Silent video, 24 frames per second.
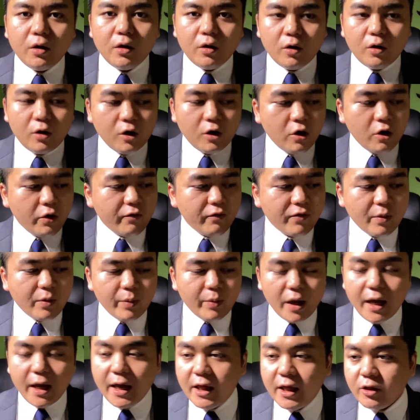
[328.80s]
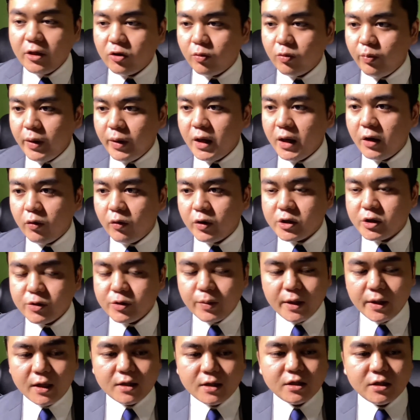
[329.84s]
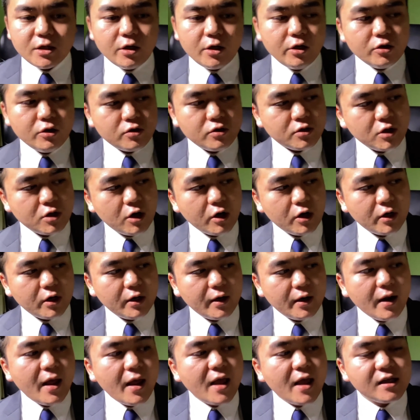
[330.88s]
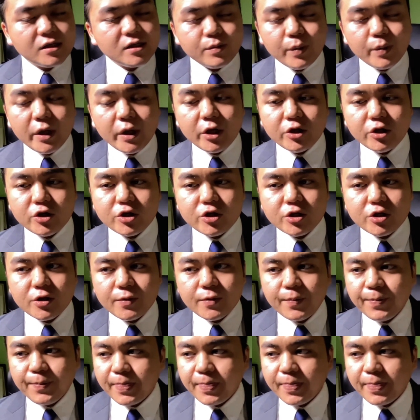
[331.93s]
going from A to B, which means you start a speech,